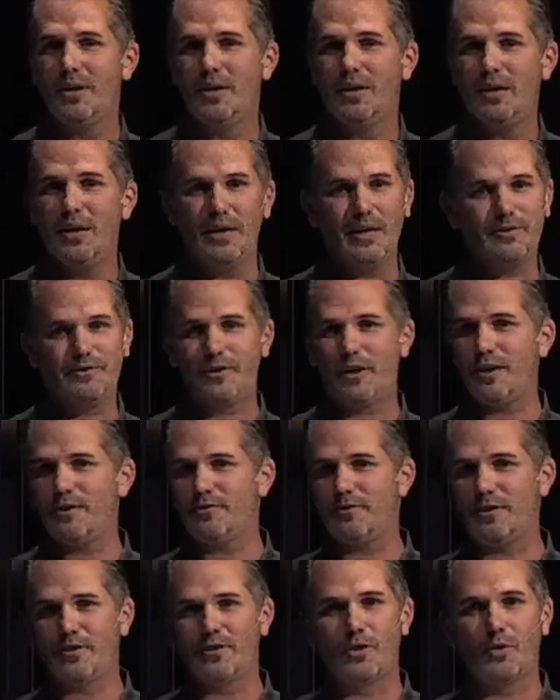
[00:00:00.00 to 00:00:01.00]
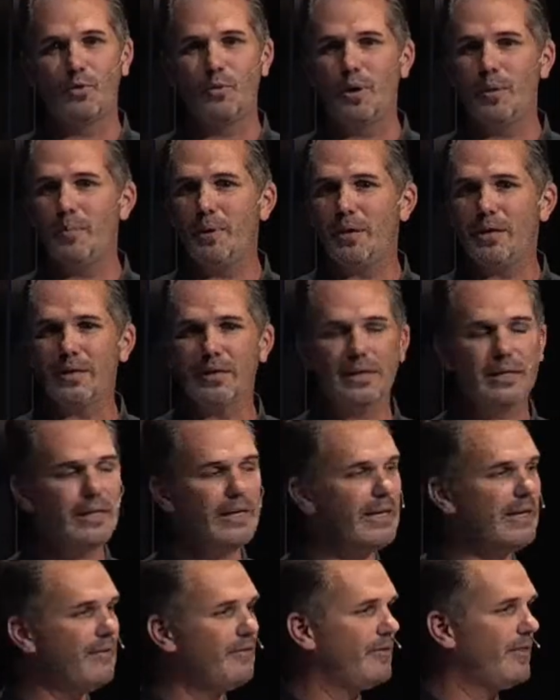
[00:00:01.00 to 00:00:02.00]
And it says that the women
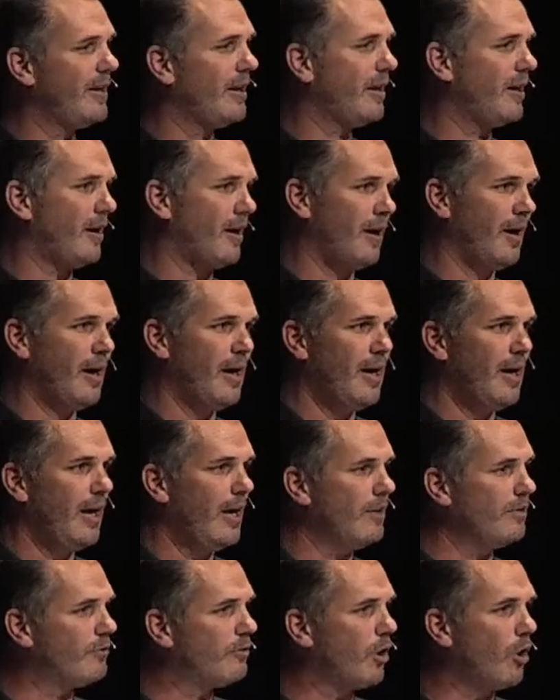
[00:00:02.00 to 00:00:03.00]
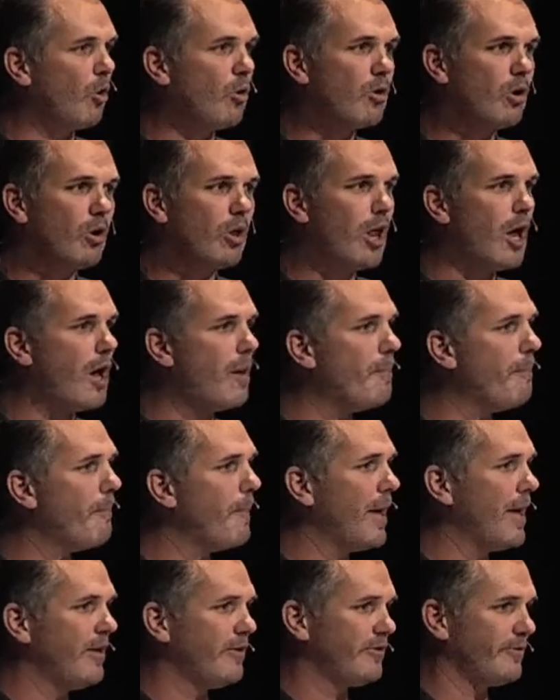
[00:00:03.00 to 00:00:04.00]
leave there in total
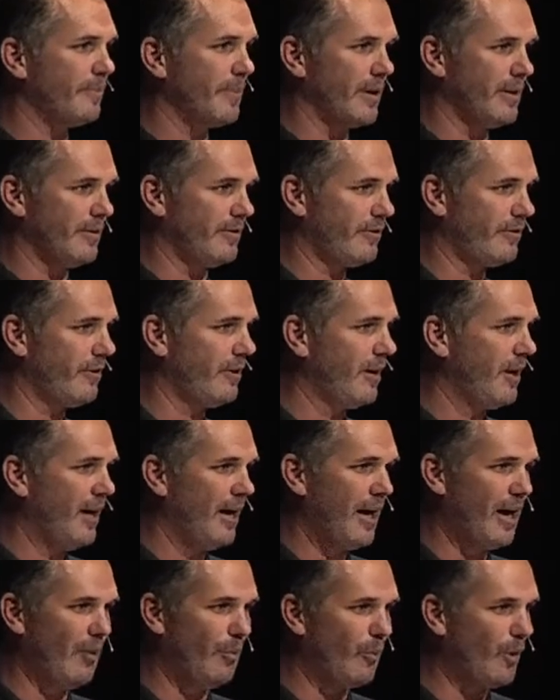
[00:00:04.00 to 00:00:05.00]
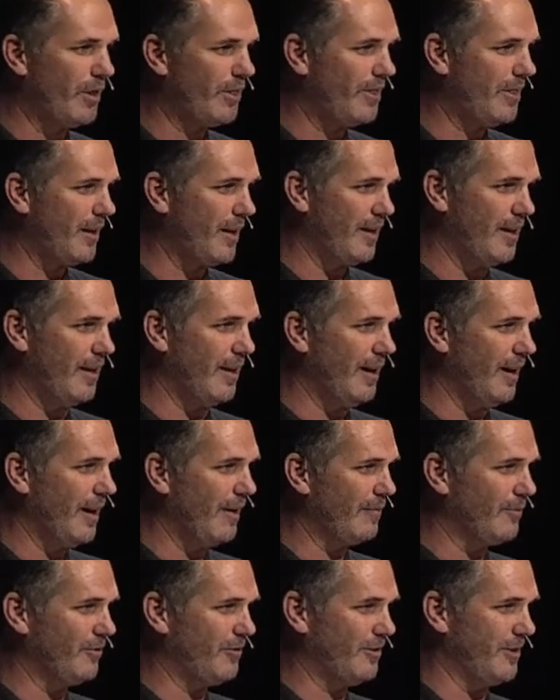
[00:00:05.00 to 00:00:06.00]
amazement at what they
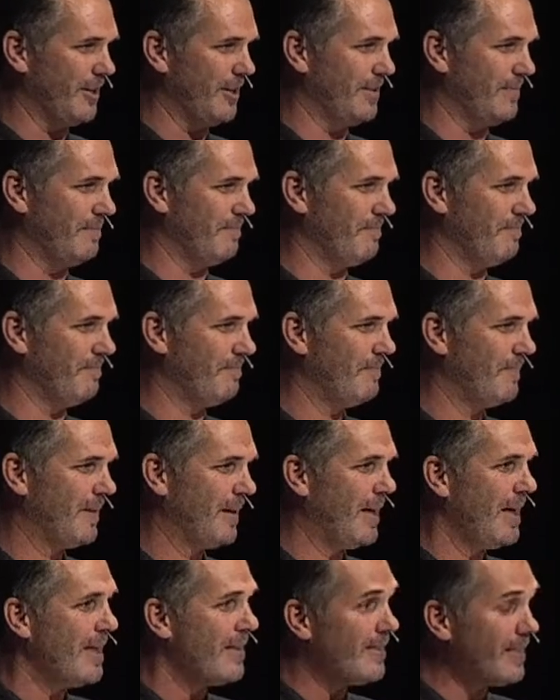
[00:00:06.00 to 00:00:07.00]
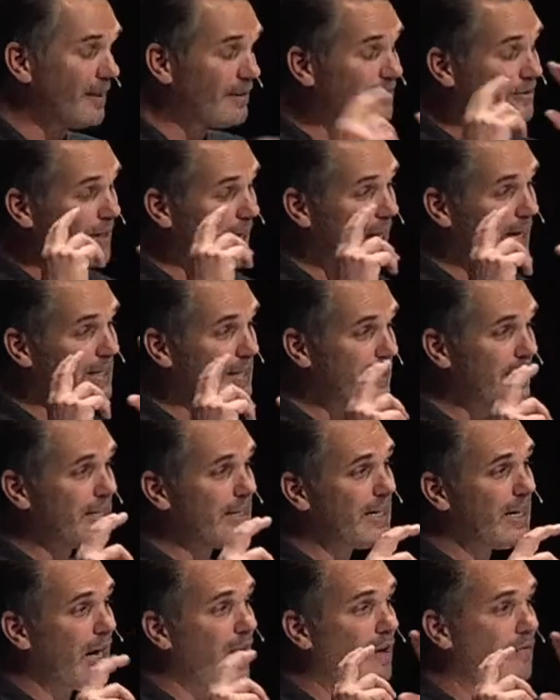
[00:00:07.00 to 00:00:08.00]
have seen. This
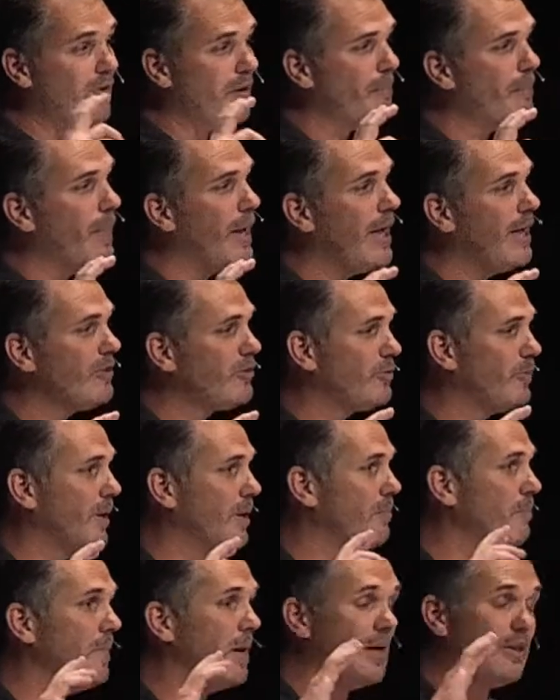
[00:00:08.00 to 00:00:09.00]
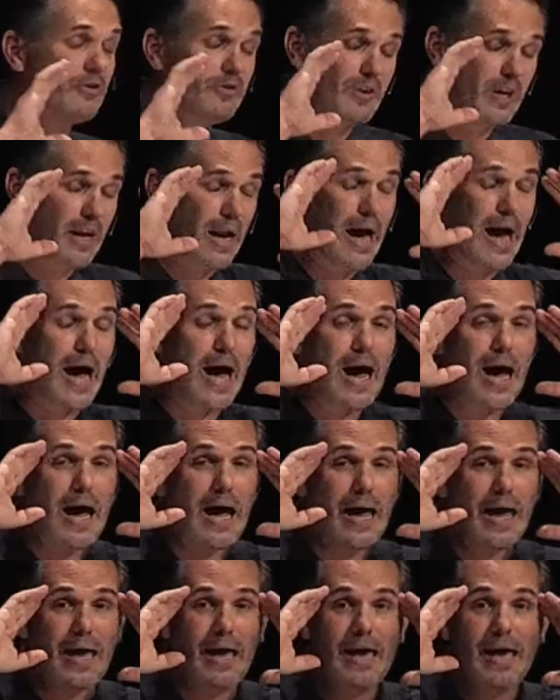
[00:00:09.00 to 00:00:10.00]
idea of amazement means that
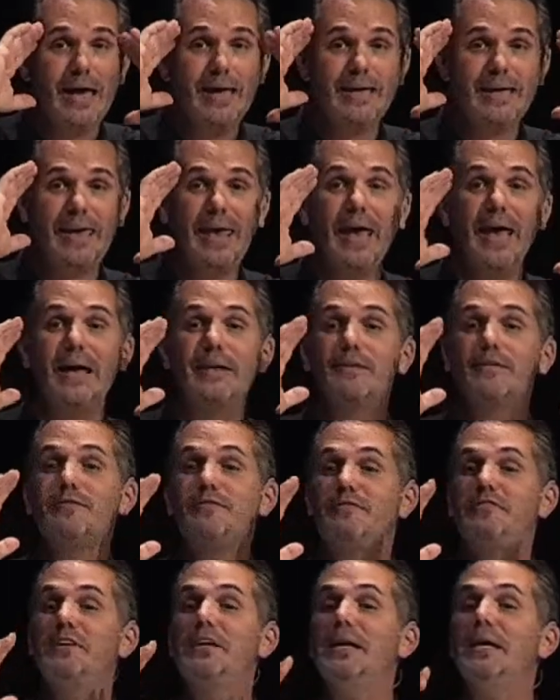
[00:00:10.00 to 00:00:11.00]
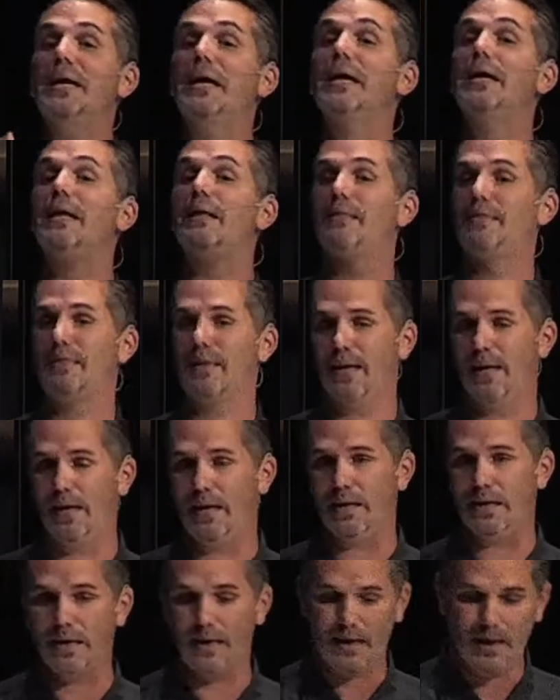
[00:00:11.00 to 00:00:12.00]
I can't see
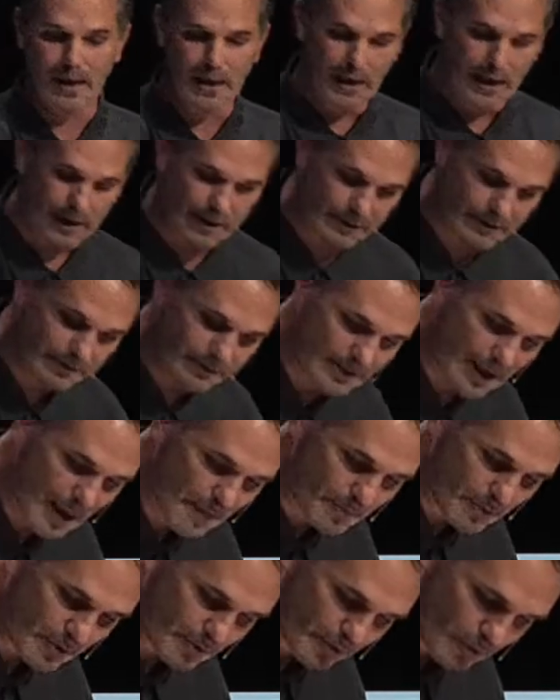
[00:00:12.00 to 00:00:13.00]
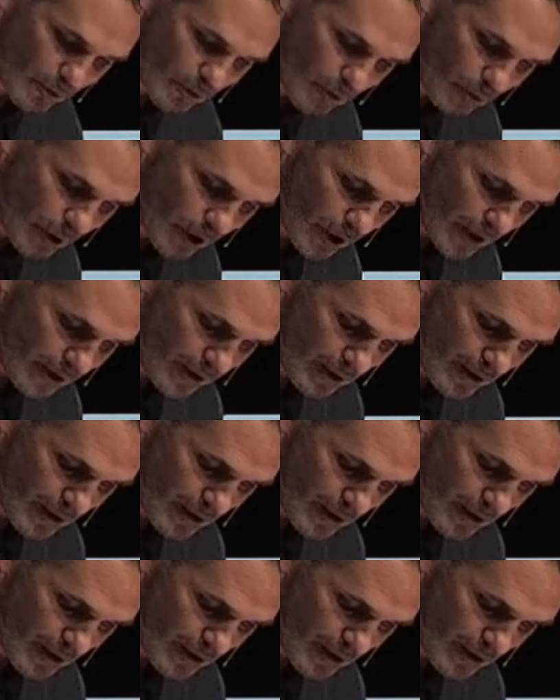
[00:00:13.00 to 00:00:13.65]
anything except for what